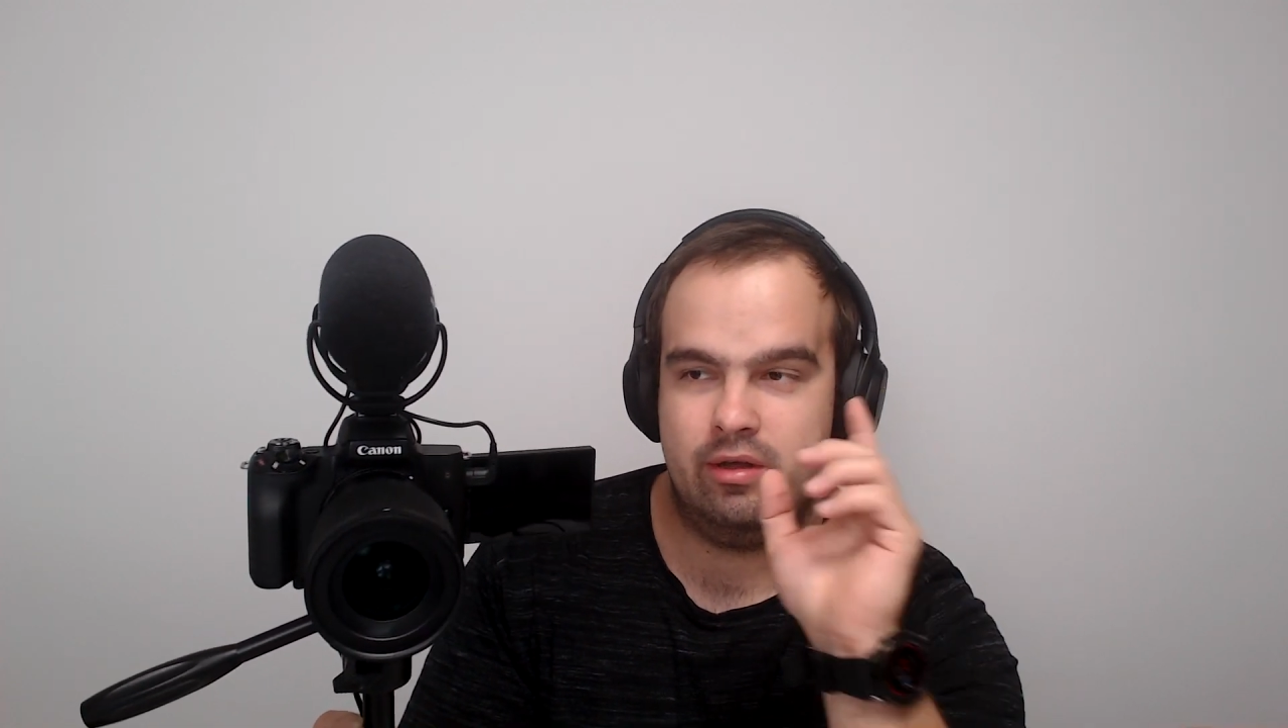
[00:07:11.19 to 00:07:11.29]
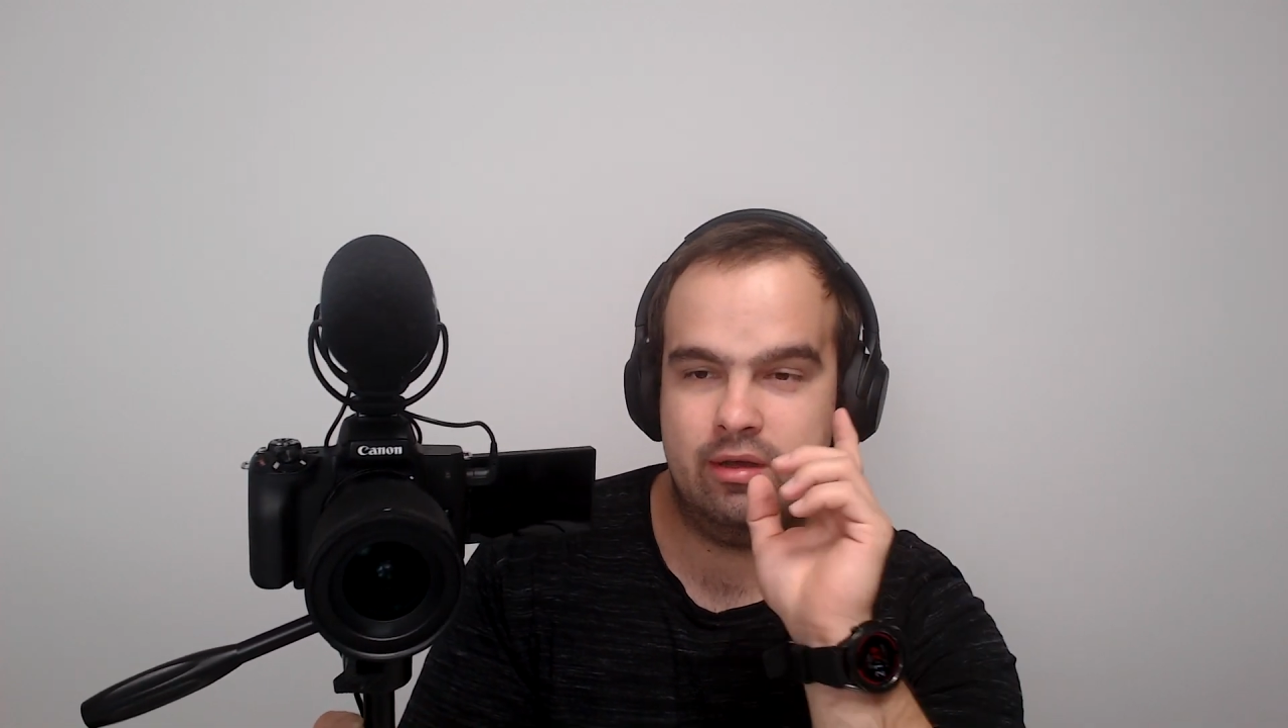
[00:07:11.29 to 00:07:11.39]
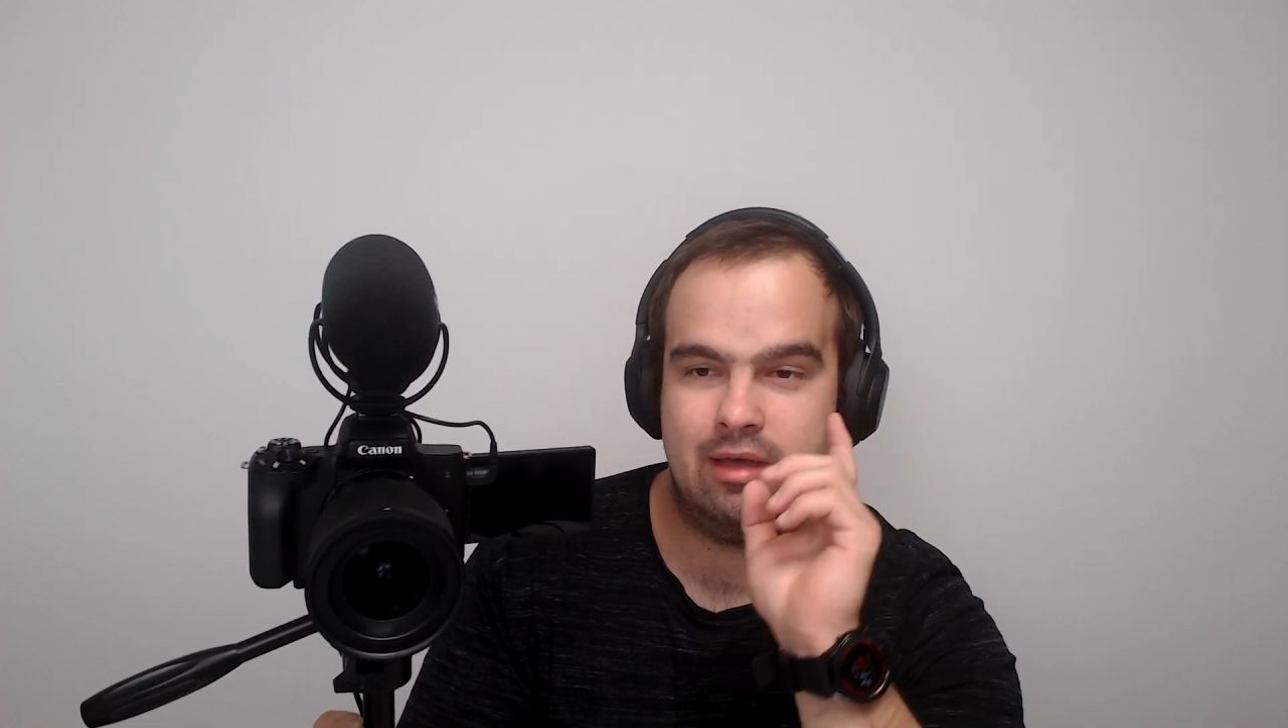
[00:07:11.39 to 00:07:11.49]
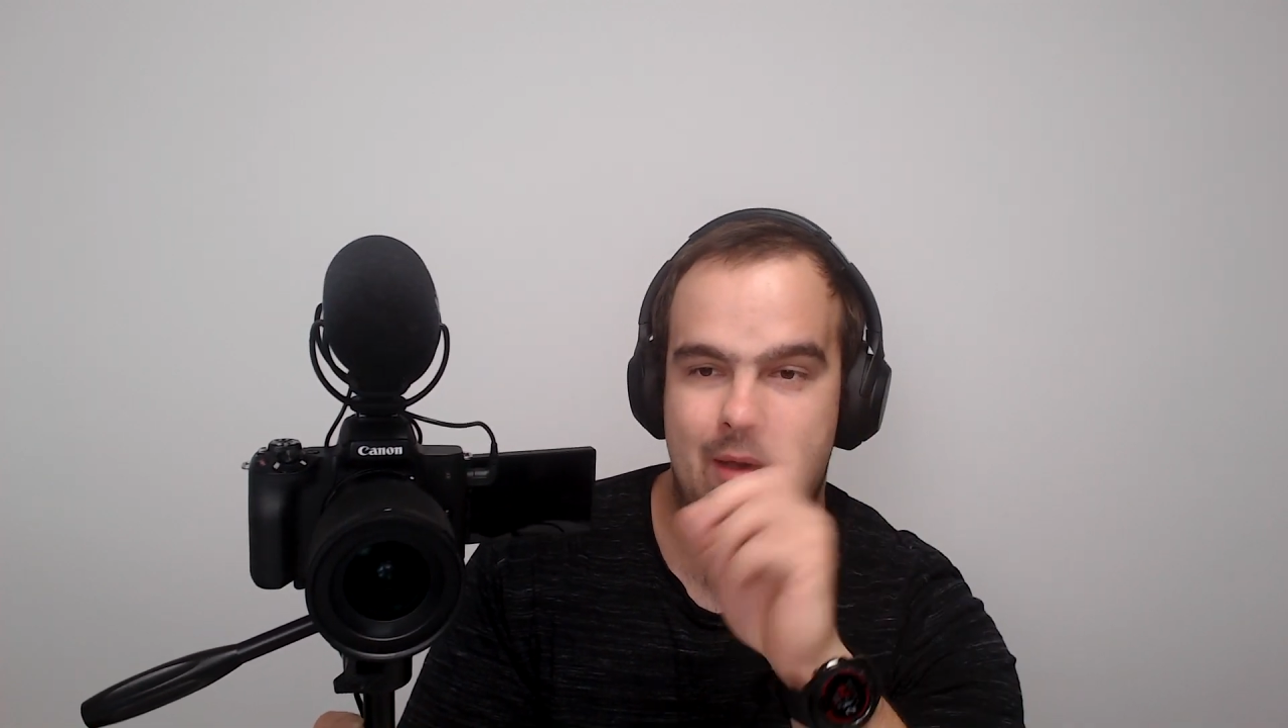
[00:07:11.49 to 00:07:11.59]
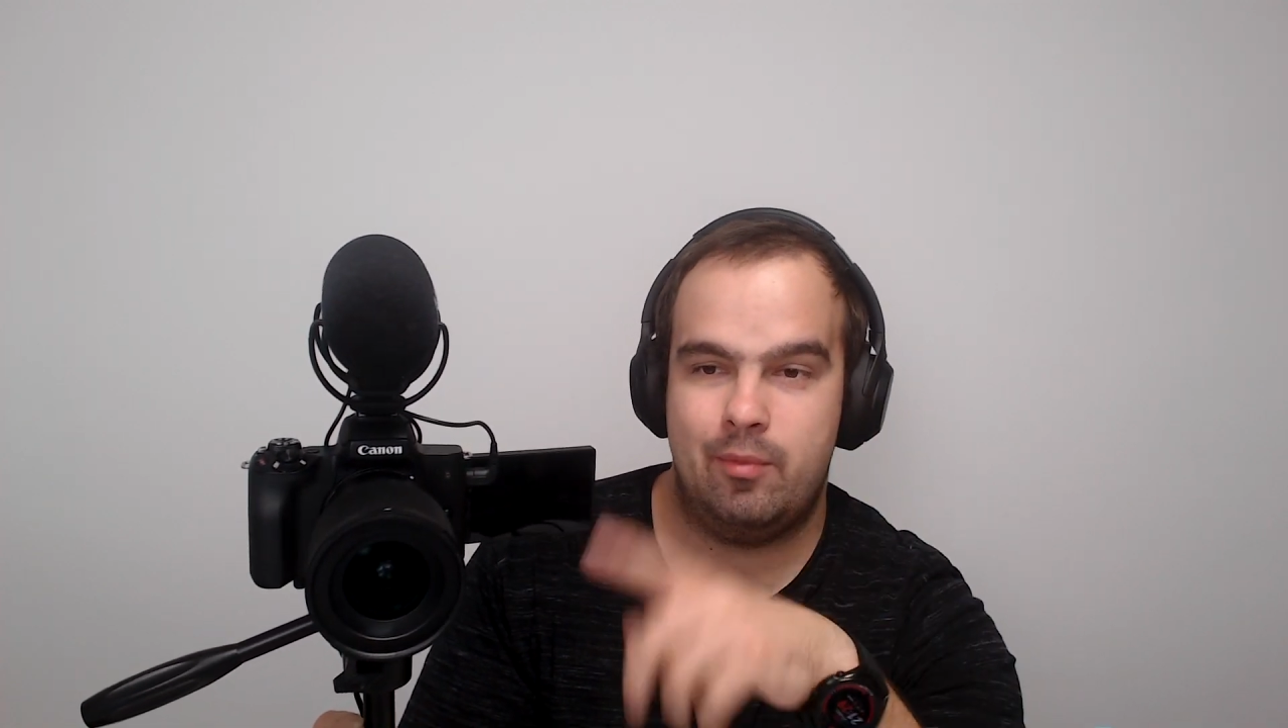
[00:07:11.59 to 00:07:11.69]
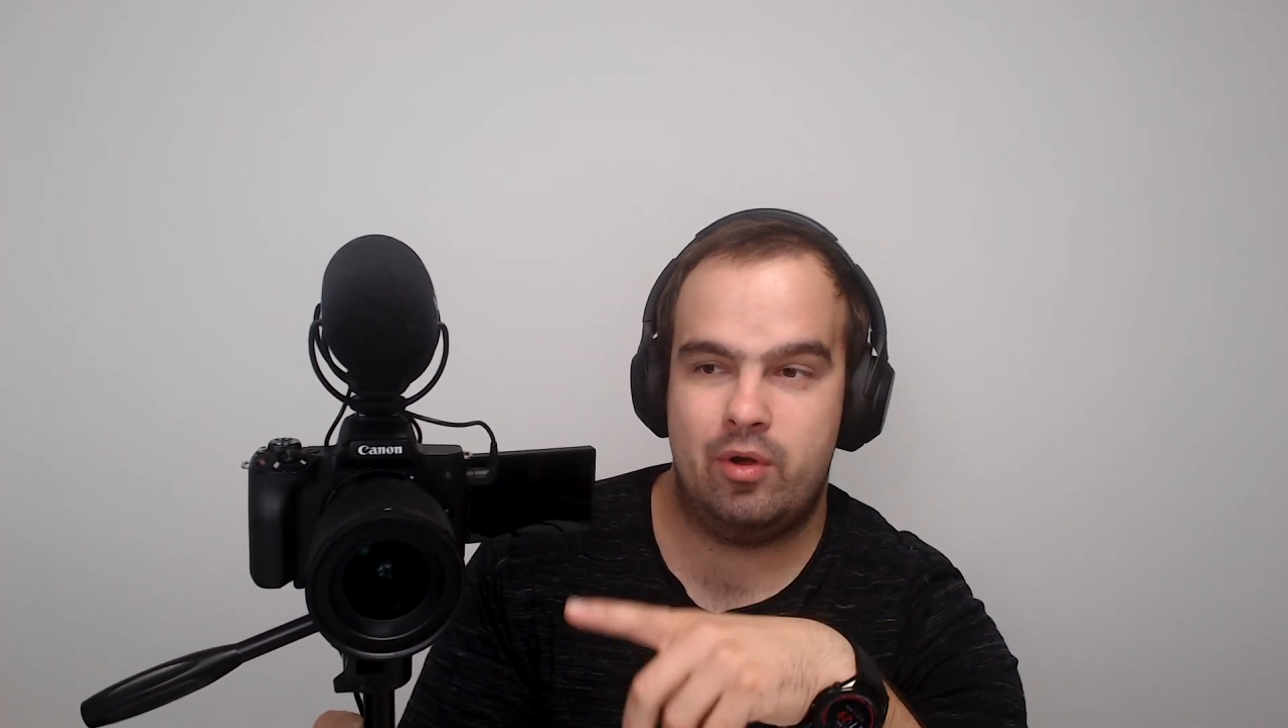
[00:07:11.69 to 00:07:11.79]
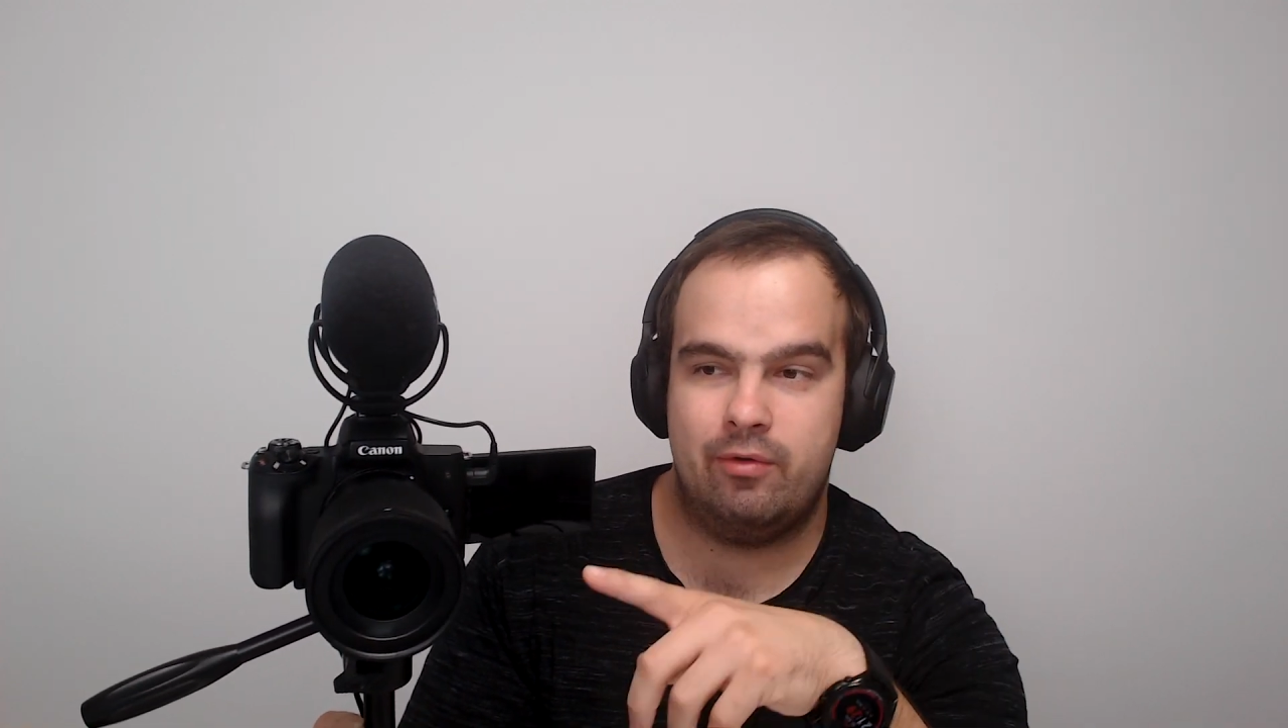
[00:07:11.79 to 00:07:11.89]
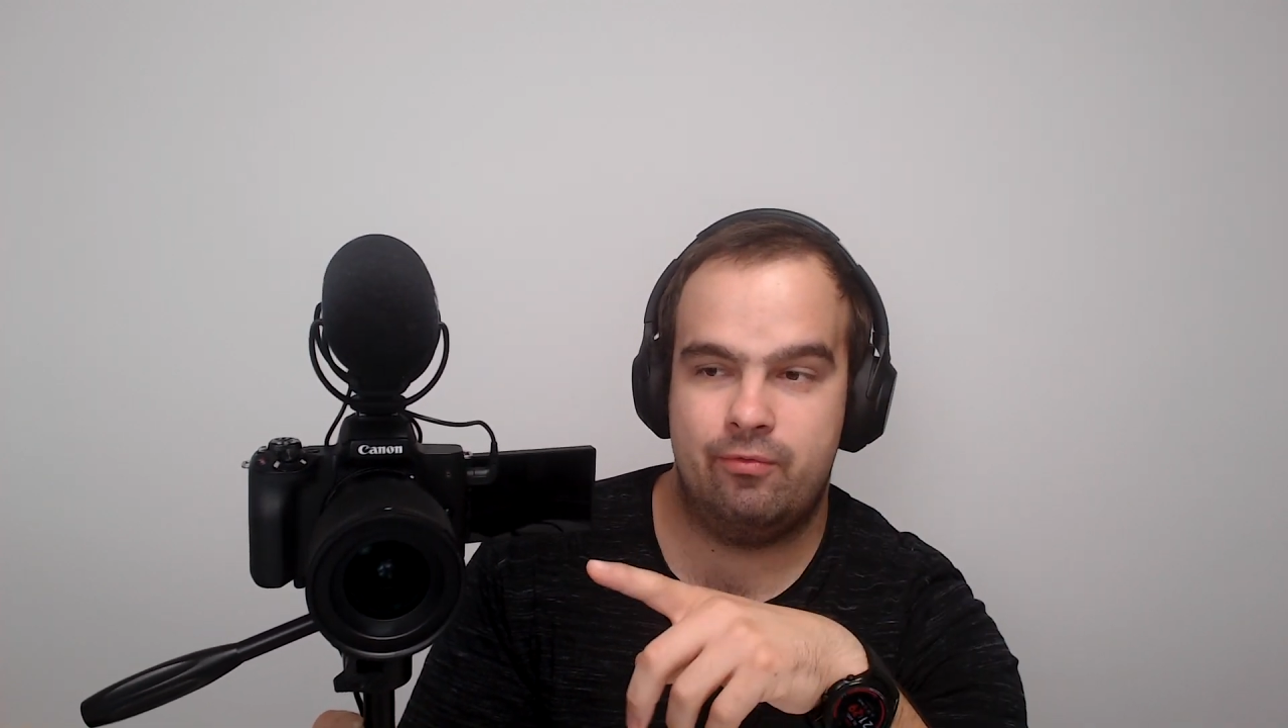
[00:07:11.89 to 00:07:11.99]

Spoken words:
camera